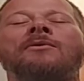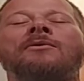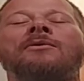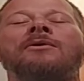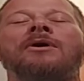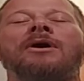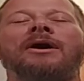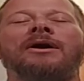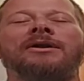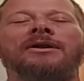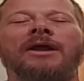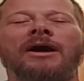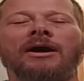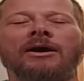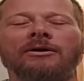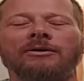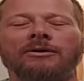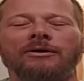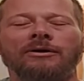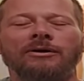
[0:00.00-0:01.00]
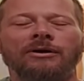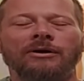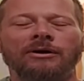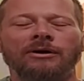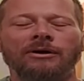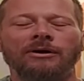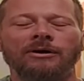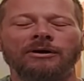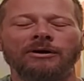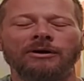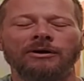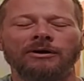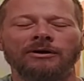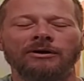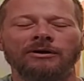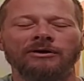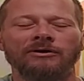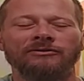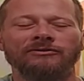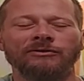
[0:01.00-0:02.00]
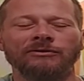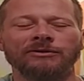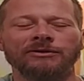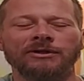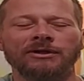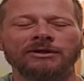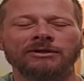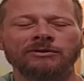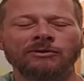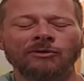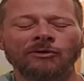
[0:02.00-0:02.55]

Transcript: and out, fully in